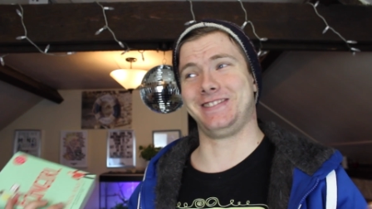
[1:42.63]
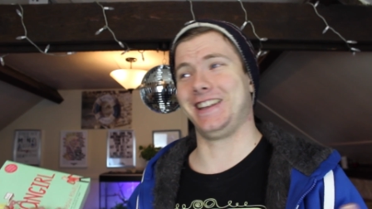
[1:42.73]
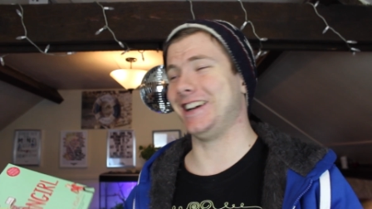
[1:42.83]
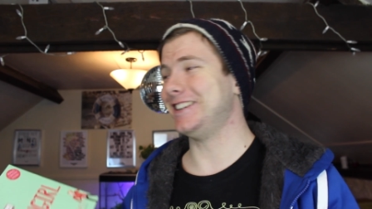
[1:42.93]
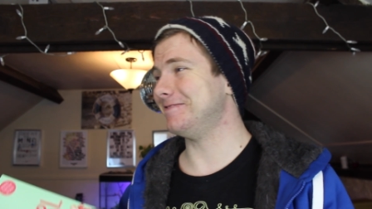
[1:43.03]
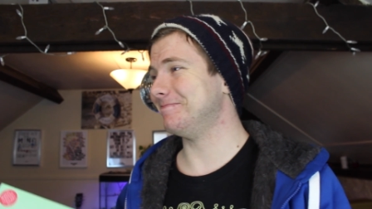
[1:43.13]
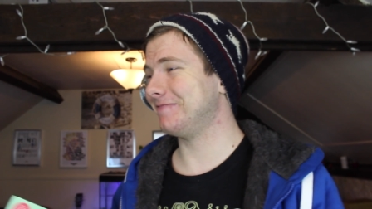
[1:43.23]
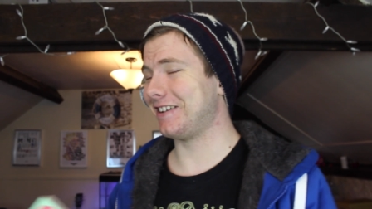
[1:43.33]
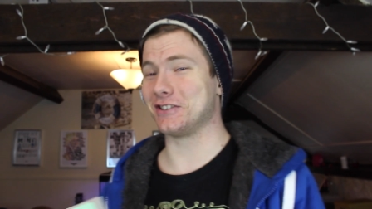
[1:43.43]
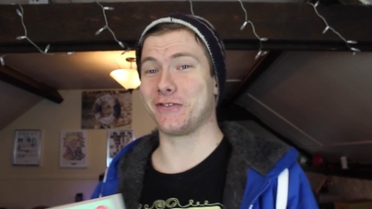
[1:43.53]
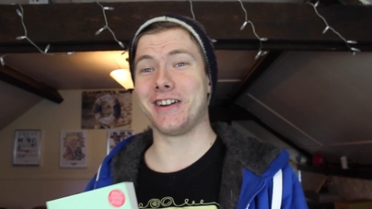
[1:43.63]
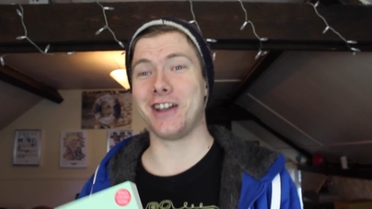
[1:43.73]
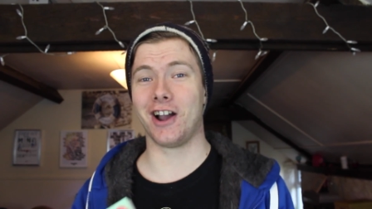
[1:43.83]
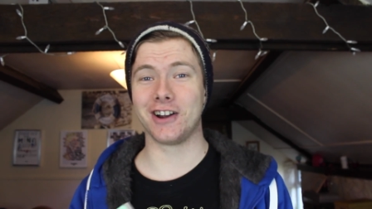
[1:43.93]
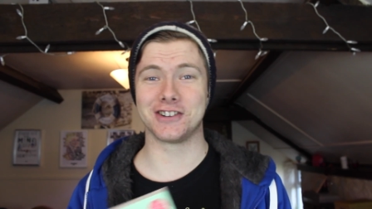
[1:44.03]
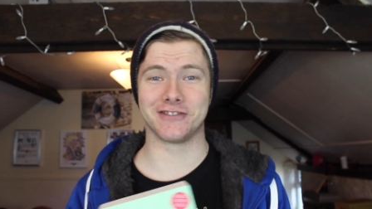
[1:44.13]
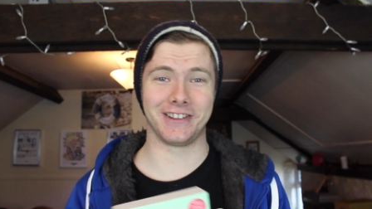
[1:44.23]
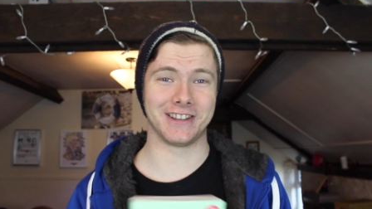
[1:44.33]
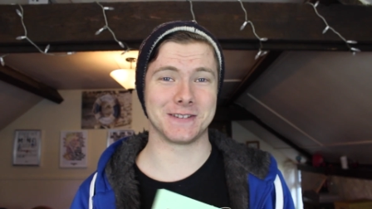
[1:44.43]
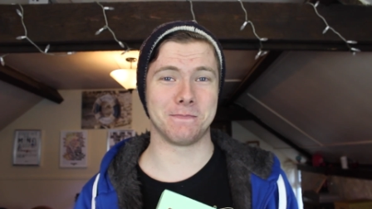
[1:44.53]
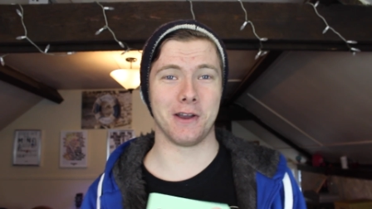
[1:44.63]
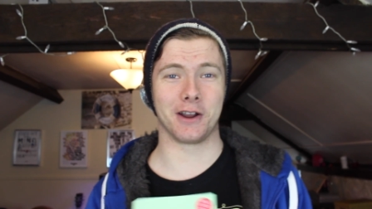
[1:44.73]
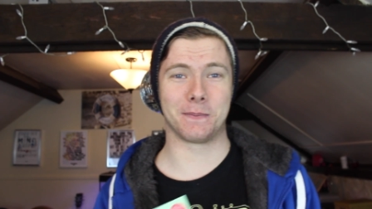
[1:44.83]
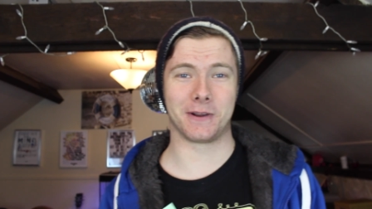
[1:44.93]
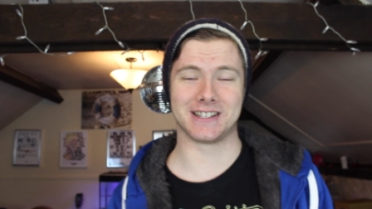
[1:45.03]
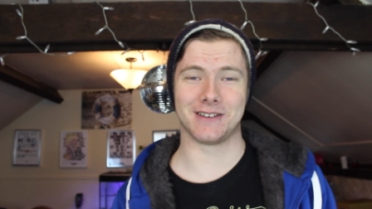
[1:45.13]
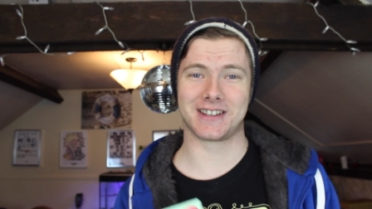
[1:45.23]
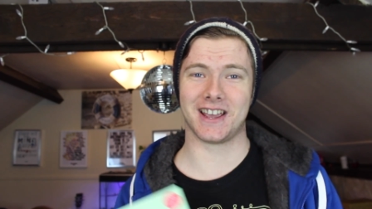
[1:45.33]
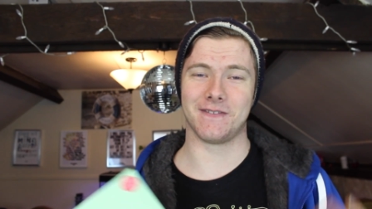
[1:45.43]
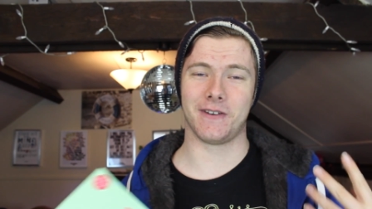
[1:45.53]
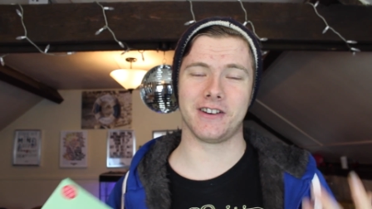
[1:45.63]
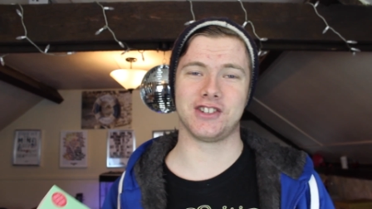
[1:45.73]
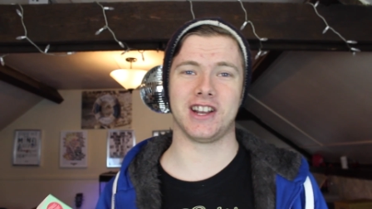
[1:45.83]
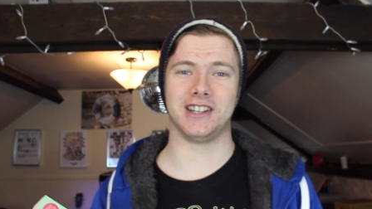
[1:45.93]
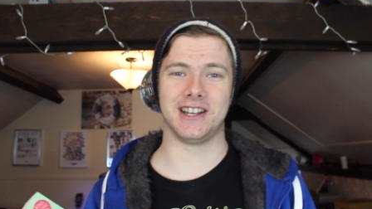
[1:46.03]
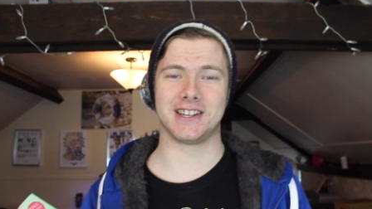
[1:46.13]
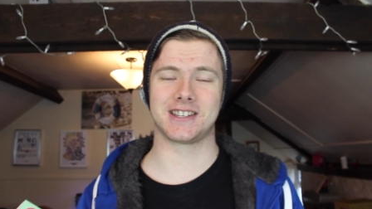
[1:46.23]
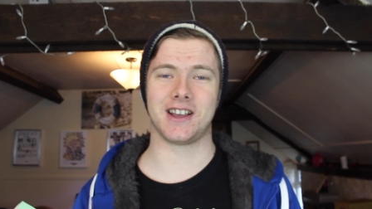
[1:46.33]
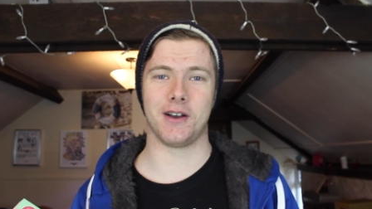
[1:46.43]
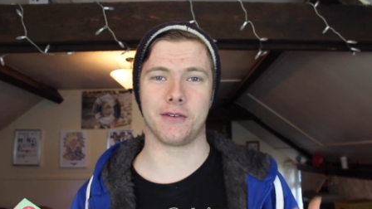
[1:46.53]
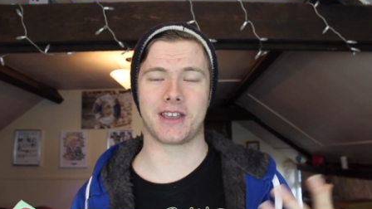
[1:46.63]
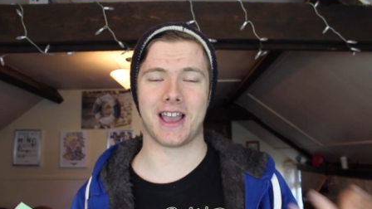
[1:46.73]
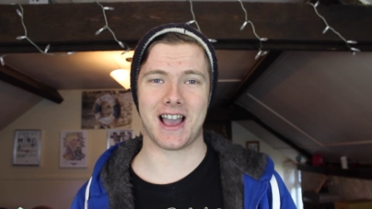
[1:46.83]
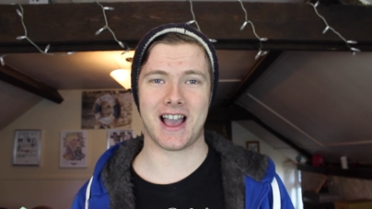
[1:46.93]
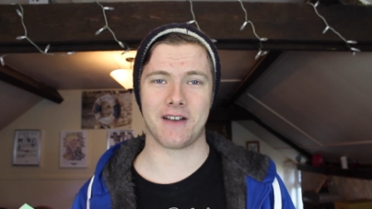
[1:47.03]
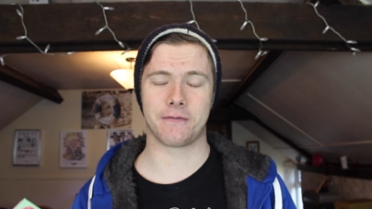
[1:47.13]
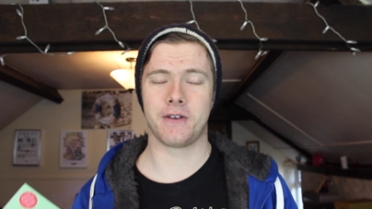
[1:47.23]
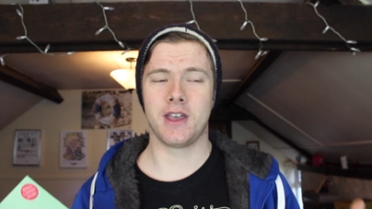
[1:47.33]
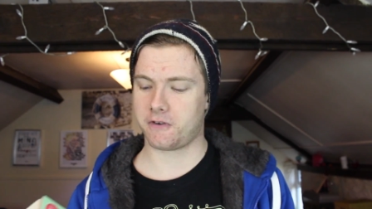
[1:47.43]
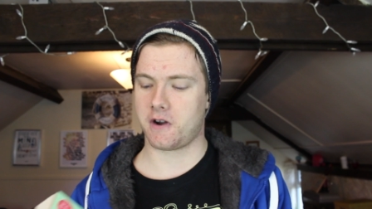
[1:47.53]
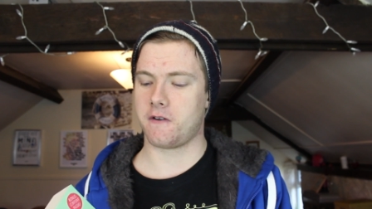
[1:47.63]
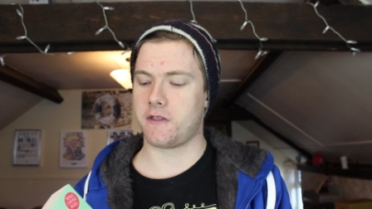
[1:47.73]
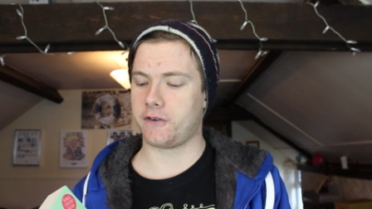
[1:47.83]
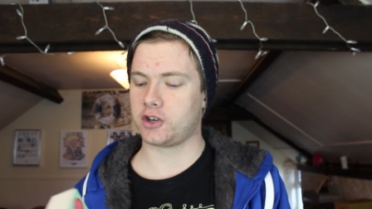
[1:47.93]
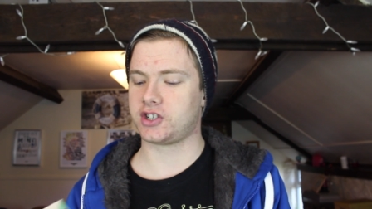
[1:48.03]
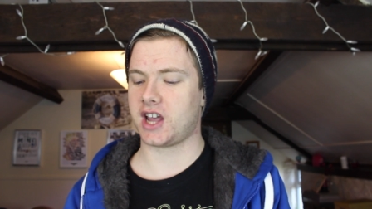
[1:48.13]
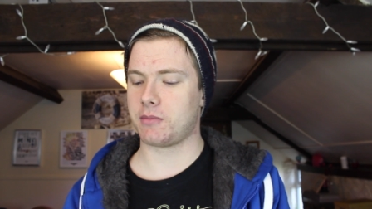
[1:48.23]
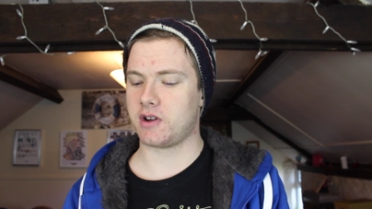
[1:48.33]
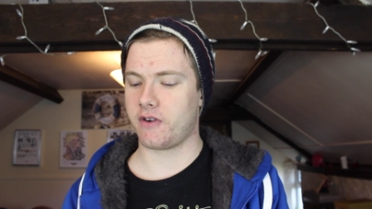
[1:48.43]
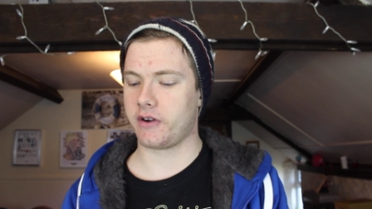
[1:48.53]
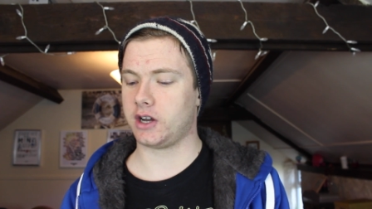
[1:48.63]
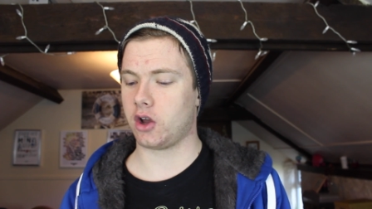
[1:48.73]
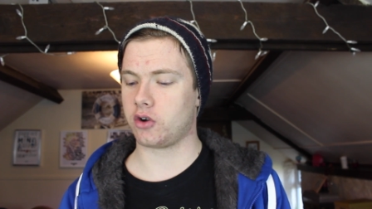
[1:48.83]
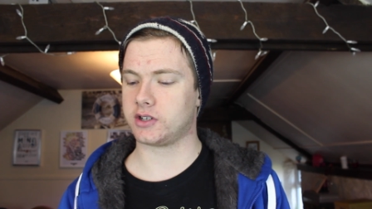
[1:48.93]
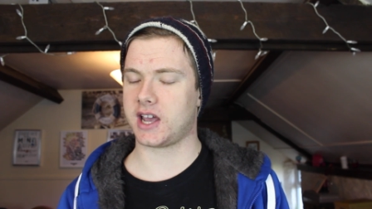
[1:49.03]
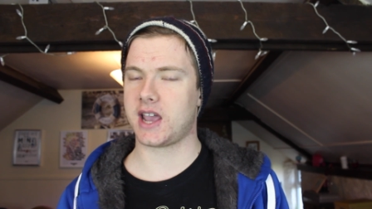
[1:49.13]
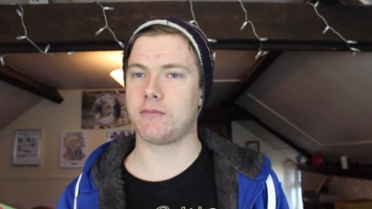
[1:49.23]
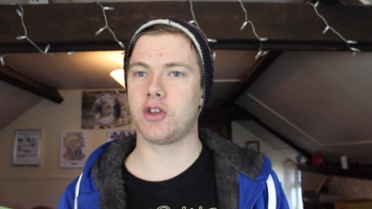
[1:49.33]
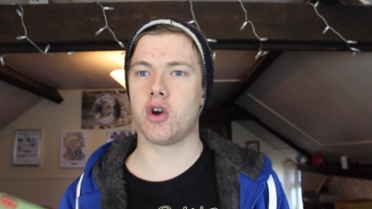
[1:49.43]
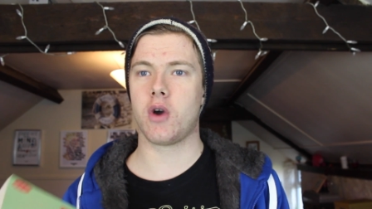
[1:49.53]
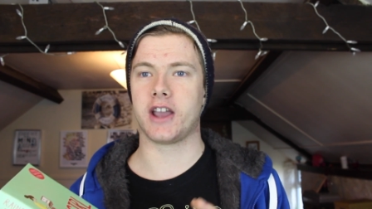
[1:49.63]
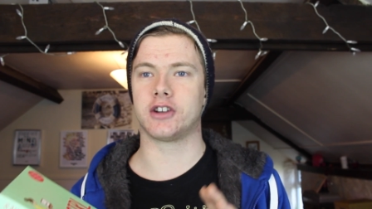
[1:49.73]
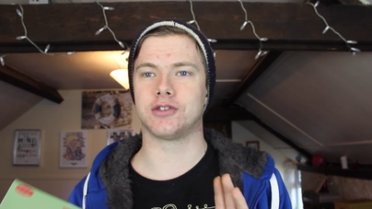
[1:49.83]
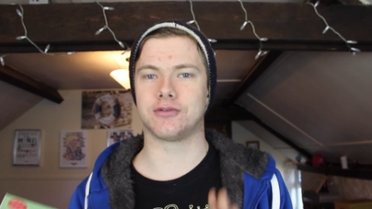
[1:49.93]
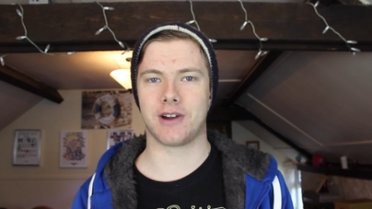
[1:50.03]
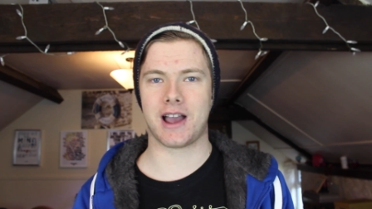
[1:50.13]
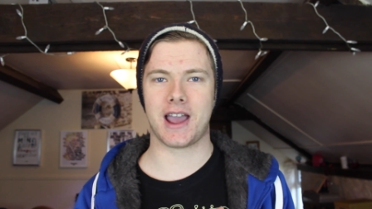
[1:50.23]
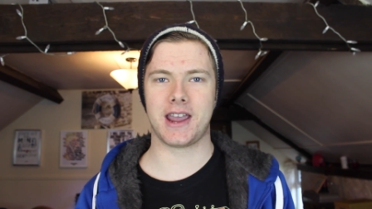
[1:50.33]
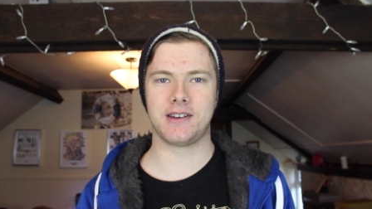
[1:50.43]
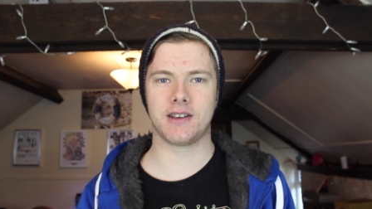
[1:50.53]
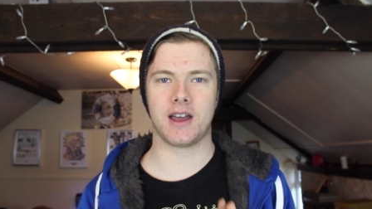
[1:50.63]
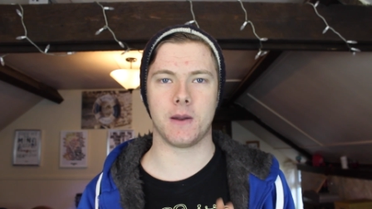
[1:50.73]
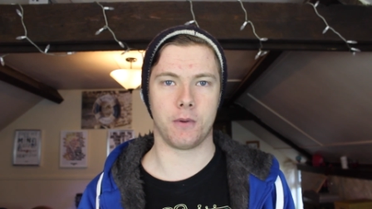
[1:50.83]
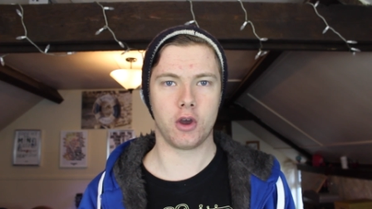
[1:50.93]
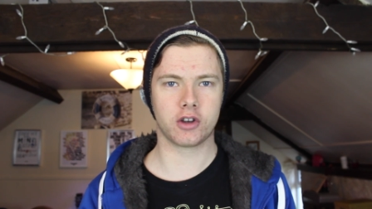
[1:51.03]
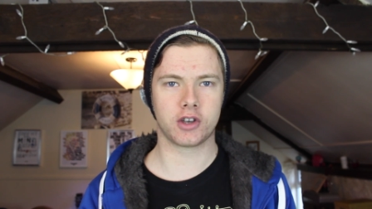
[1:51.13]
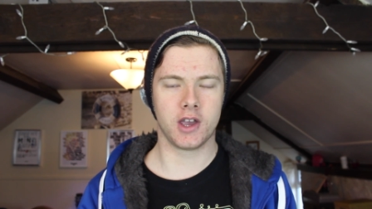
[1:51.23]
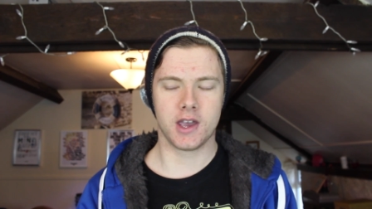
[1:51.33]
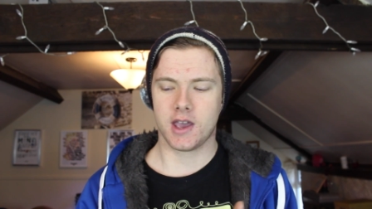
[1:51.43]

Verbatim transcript: Yeah, it was very hard to read this book because I was getting very jealous of Cath. For the first time in a very long time though, I cried at a book.